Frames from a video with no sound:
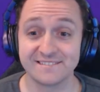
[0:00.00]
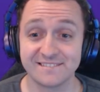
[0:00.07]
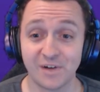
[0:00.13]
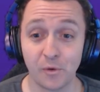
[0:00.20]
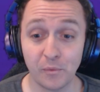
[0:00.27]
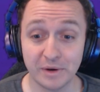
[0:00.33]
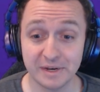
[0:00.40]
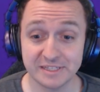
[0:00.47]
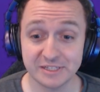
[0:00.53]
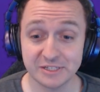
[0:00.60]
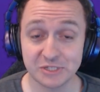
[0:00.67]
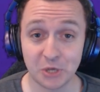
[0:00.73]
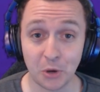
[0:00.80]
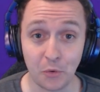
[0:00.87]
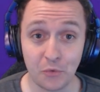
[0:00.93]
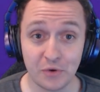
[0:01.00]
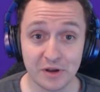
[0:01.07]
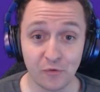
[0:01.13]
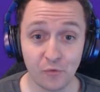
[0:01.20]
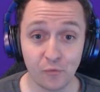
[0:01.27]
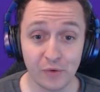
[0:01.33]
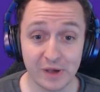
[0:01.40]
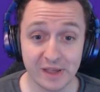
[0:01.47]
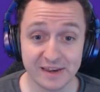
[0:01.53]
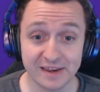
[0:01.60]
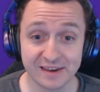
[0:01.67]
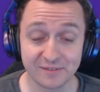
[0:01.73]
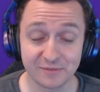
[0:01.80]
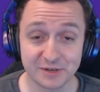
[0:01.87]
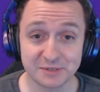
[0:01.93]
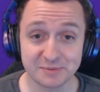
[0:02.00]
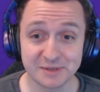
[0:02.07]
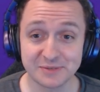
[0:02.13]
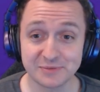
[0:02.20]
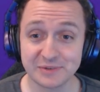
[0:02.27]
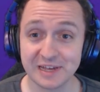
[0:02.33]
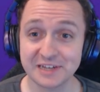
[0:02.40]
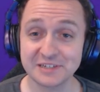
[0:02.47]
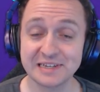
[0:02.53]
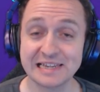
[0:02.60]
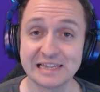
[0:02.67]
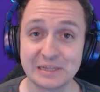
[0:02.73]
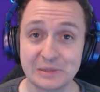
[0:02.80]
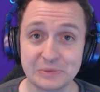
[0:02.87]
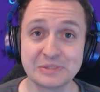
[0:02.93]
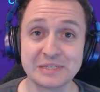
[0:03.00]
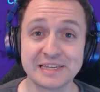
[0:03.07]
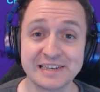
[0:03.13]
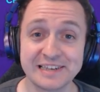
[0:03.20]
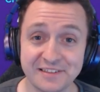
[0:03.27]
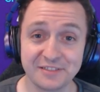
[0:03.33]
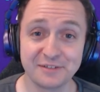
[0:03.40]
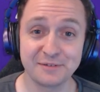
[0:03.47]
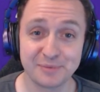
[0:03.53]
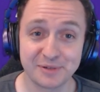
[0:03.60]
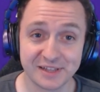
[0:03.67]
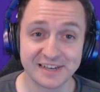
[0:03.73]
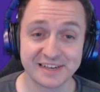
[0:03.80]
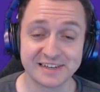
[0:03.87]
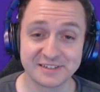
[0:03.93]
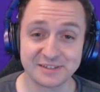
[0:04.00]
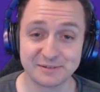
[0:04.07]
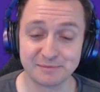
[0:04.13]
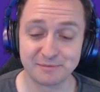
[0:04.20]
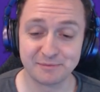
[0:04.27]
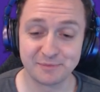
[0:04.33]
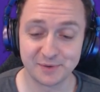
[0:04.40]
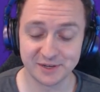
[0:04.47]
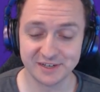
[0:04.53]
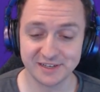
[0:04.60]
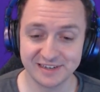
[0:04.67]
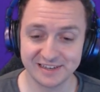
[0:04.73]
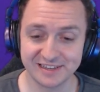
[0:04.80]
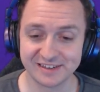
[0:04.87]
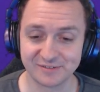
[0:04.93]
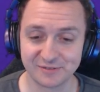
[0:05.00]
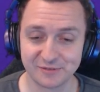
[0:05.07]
Oh, and it's a 2-0 win, which means we actually lose another player to Burnley.